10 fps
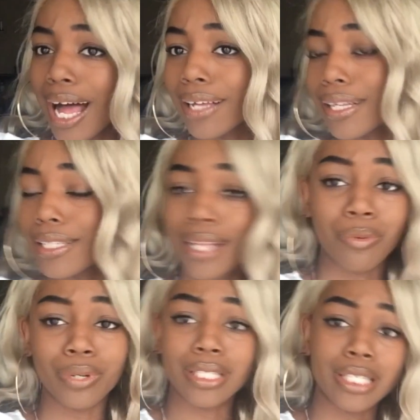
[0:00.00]
I guess I
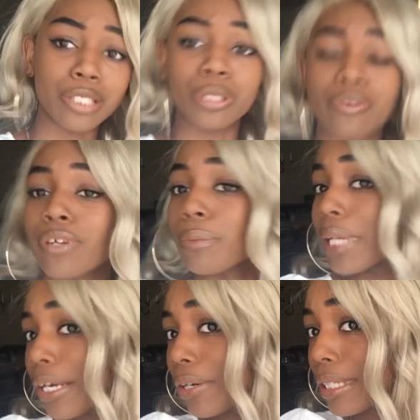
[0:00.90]
will continue to film
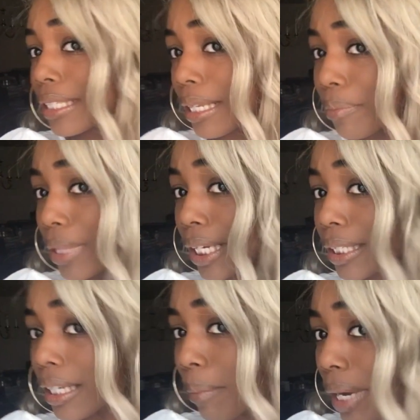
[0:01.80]
later because I'm
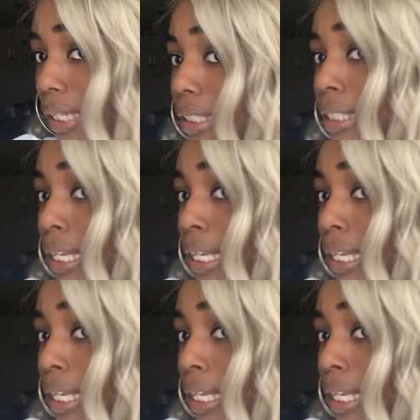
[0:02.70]
thinking that I might